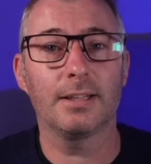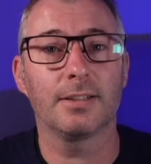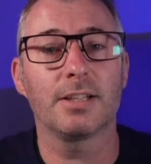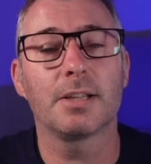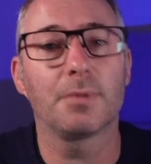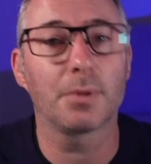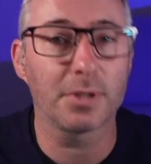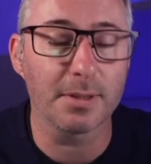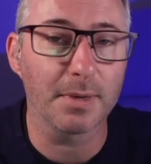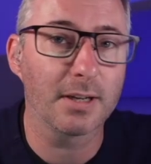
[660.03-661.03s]
let's have a look at
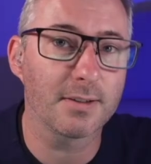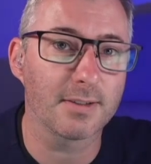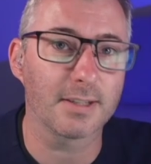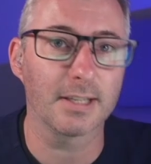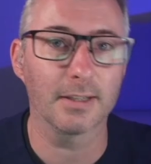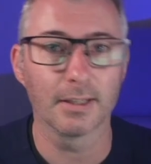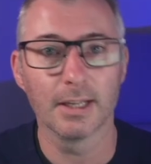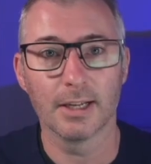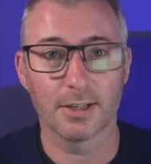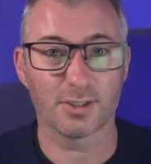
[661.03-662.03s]
some answers here.
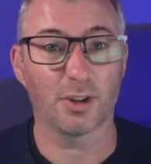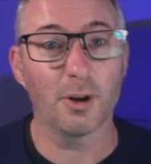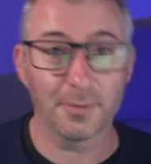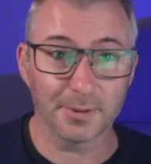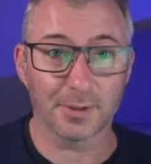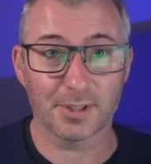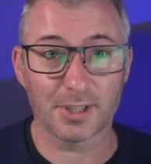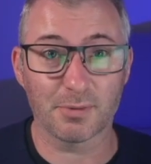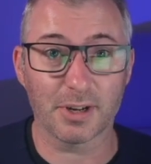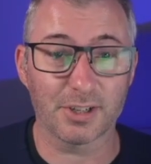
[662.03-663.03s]
So hopefully not a
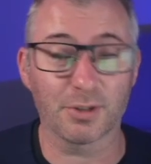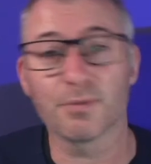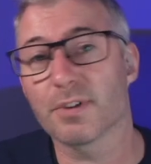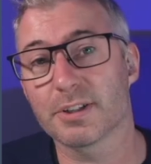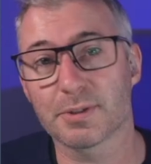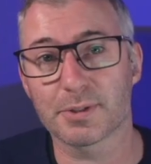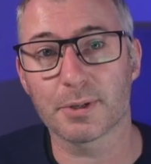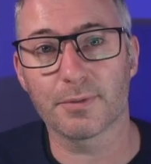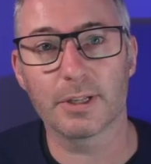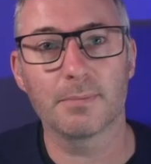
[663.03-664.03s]
situation you find
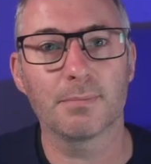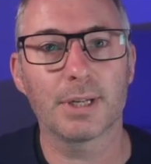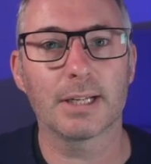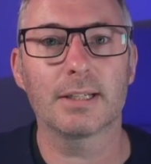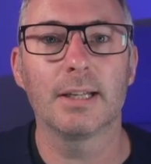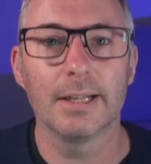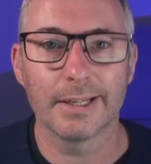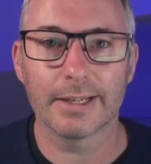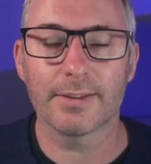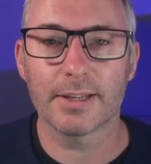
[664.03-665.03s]
yourself in, but
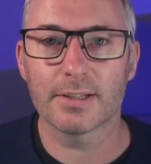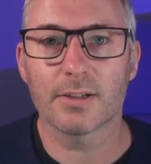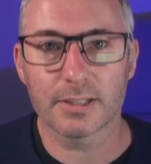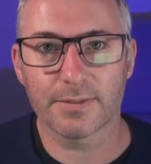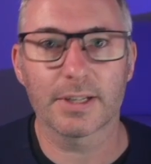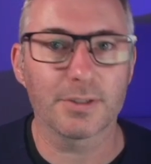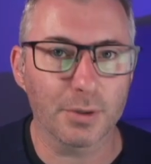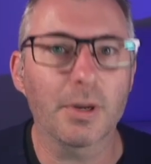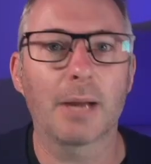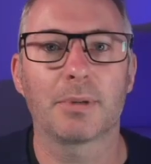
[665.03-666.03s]
these kinds of things
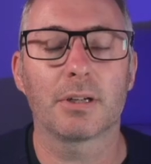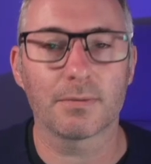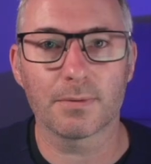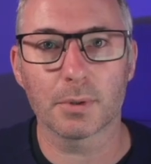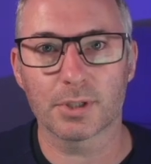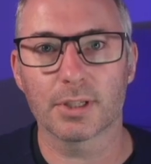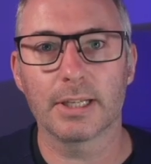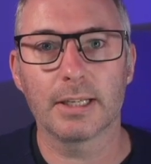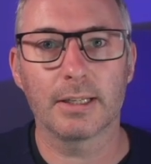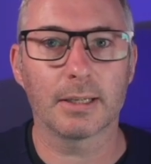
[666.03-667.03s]
do happen,
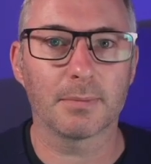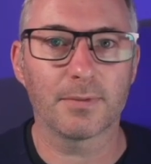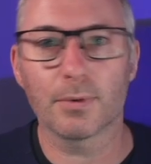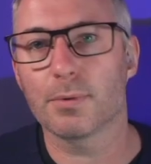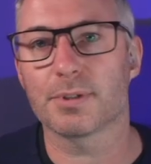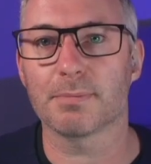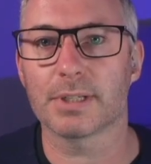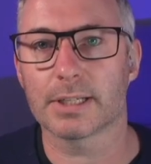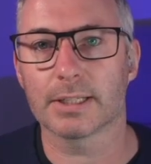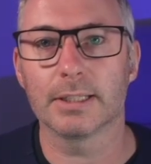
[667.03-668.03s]
unfortunately, falls in
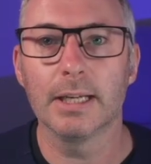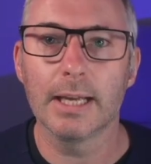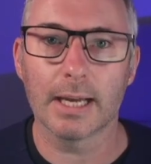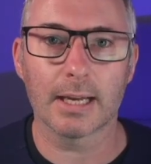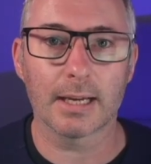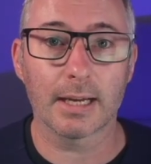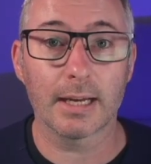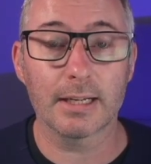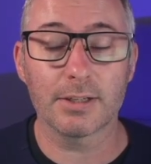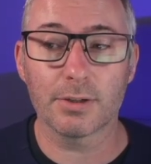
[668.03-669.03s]
particular,
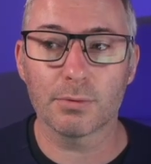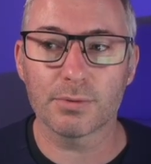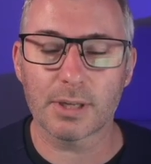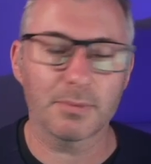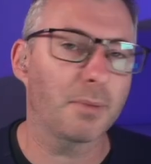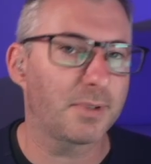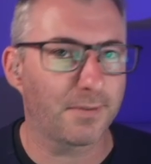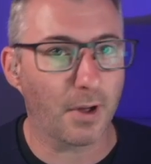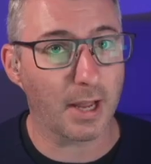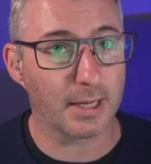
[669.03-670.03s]
and you'll sometimes
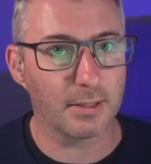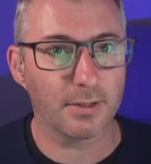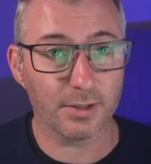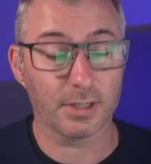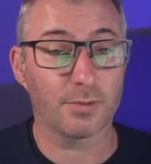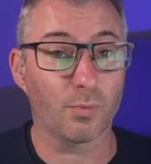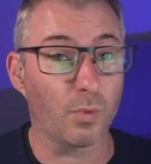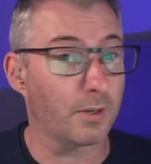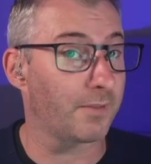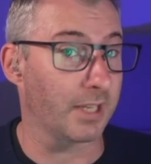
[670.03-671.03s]
find that
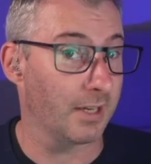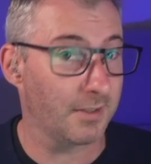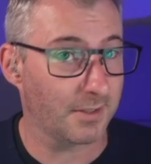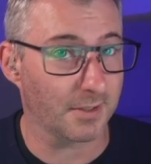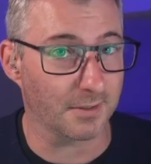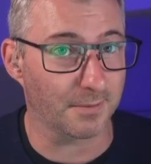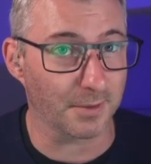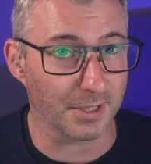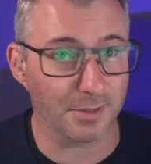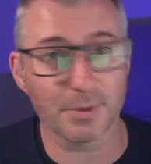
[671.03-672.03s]
one of the answers for
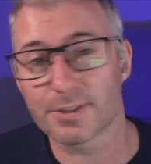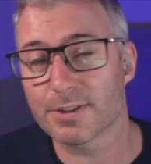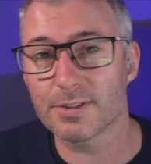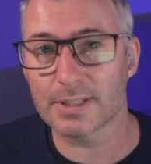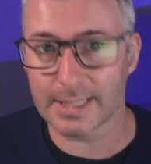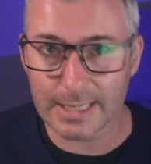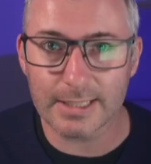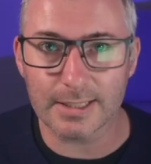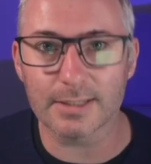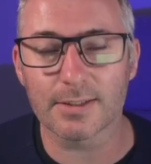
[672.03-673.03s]
these questions is
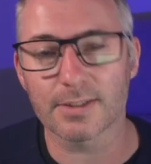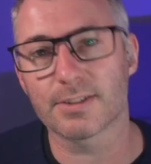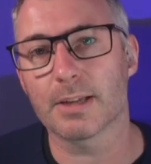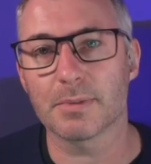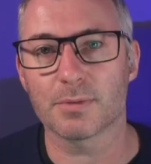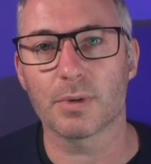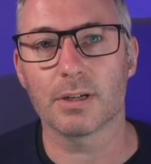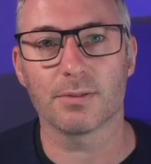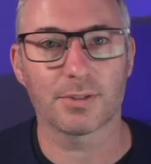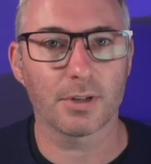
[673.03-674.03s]
hidden into the stem as
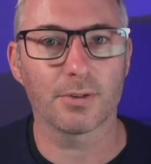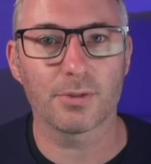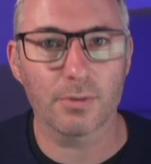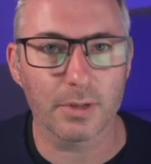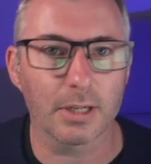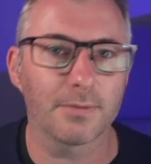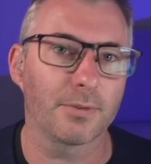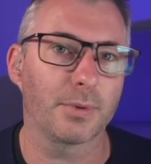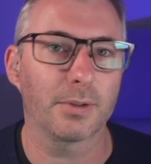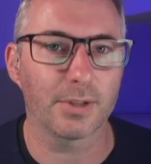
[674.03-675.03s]
well. So sure enough,
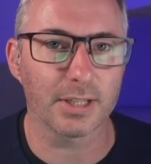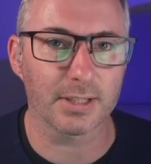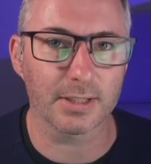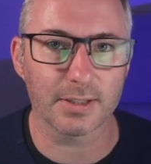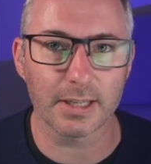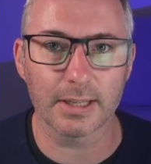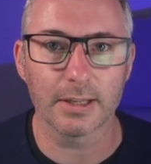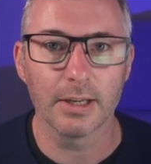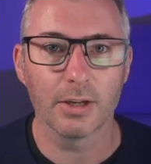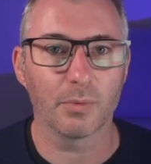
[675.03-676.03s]
if we look at this list here,
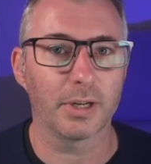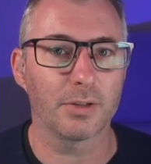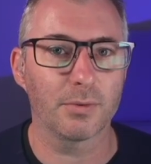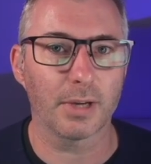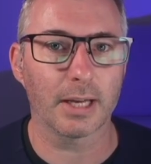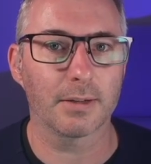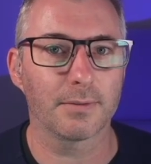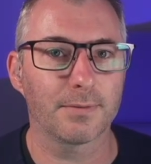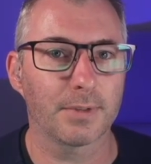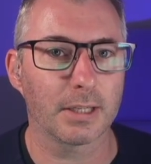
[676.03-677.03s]
we do
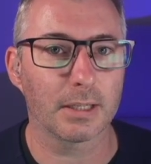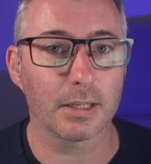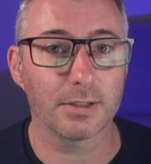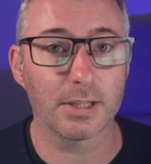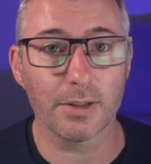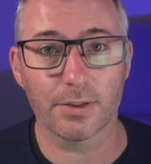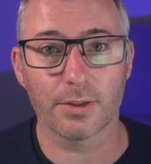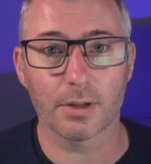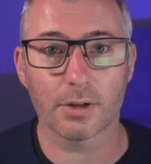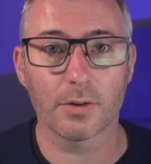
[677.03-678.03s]
have death
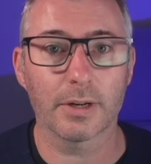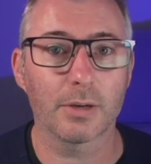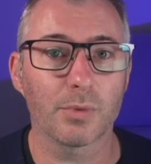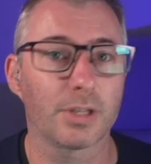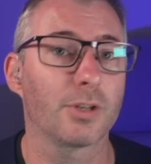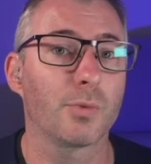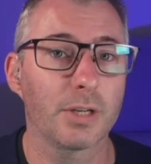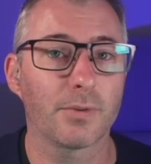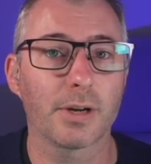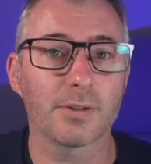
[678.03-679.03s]
occurring within
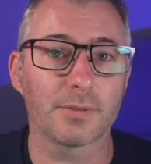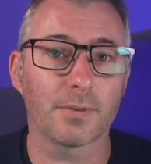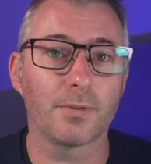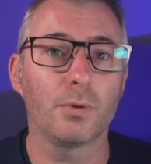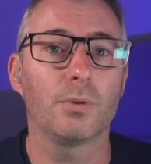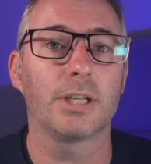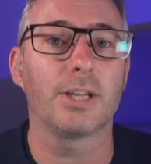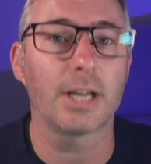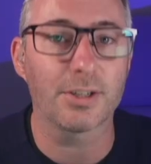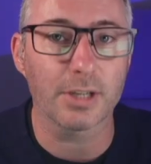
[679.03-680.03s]
24 hours of a fall in
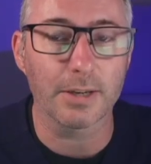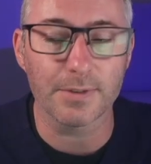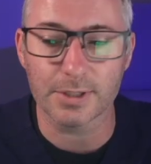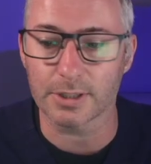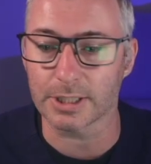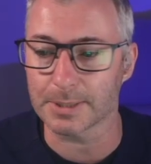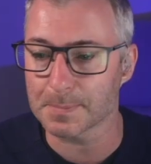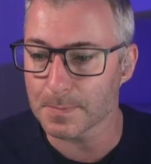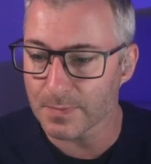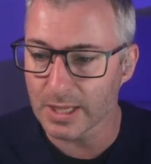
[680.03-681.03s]
an aged care facility.
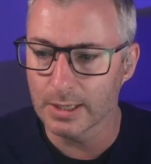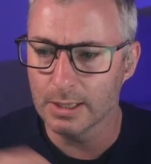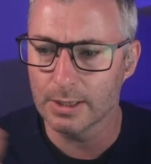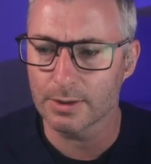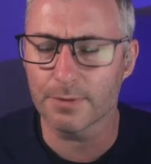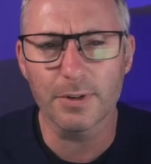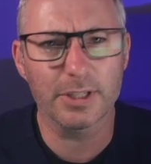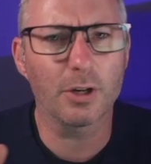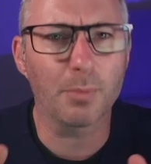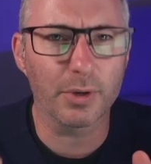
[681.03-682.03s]
The first
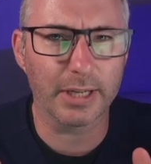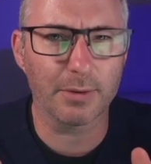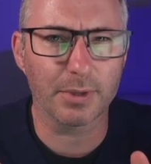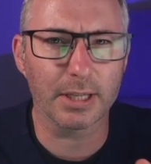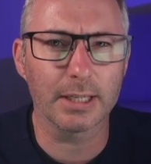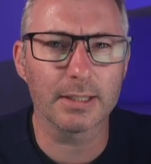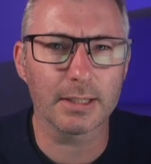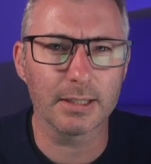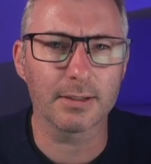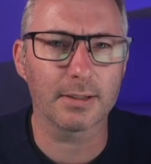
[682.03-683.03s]
thing I'll point out with these
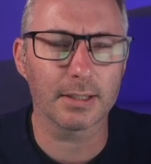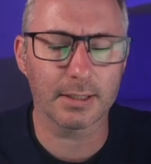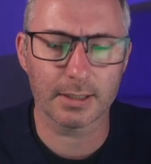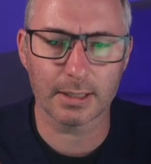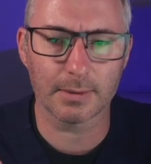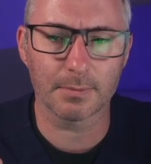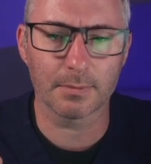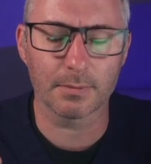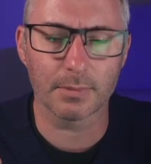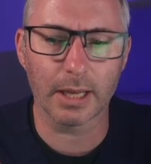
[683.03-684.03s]
is that
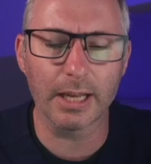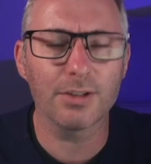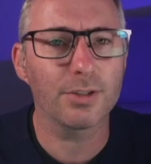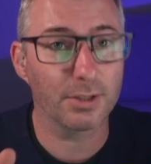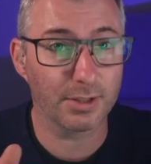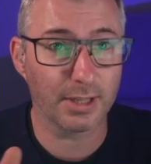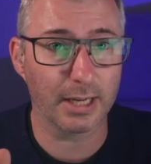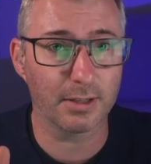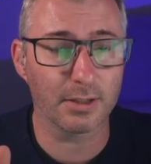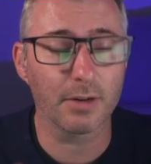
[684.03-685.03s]
each
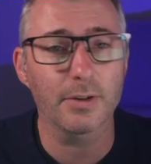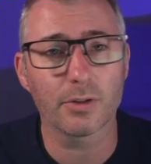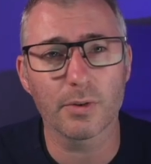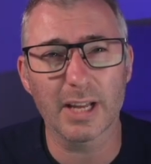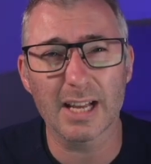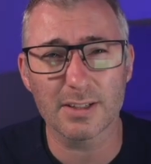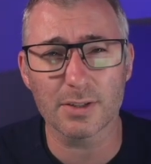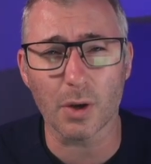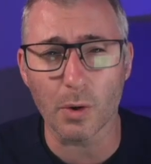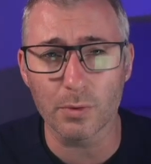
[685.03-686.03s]
state and territory has
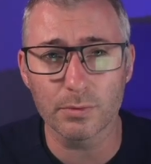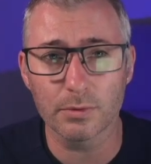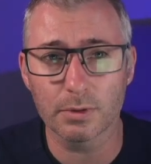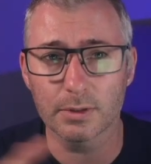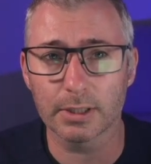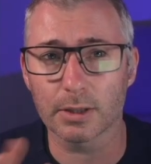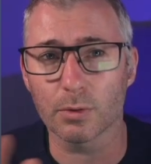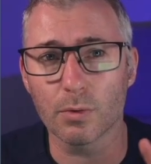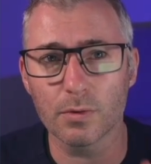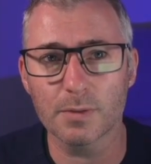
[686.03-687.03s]
its own little
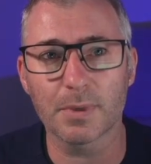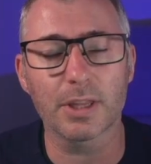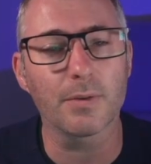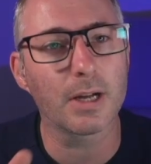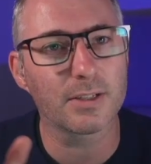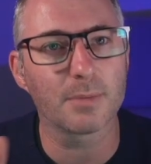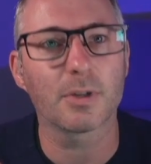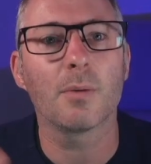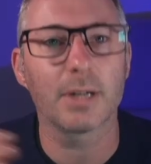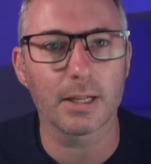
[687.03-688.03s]
laws, but there are some
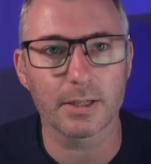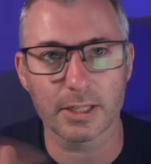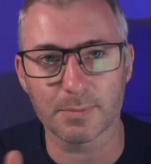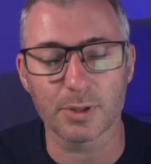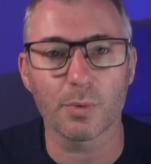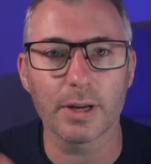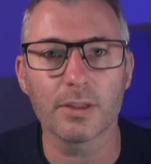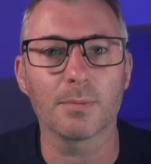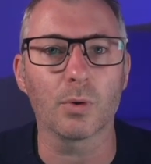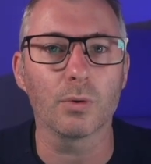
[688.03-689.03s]
commonalities between
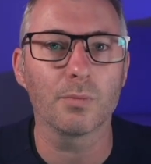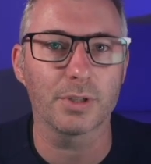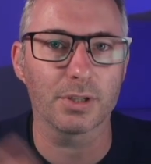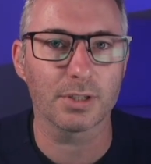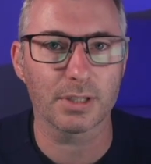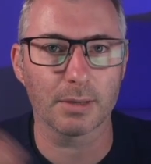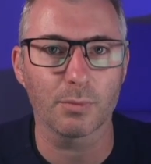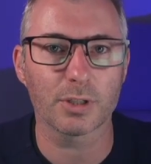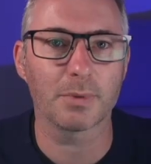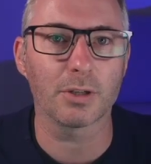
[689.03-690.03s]
them all, which is
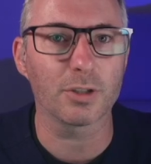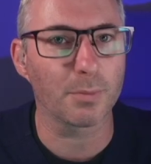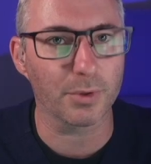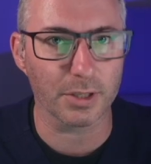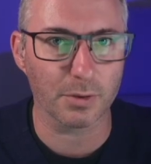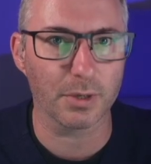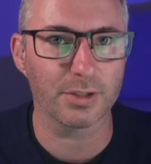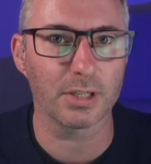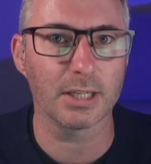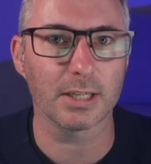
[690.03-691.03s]
what's been used to put this
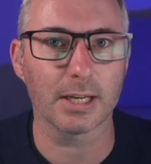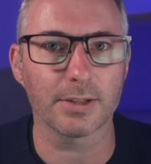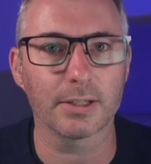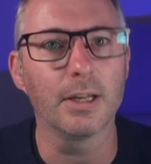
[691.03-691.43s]
question here together.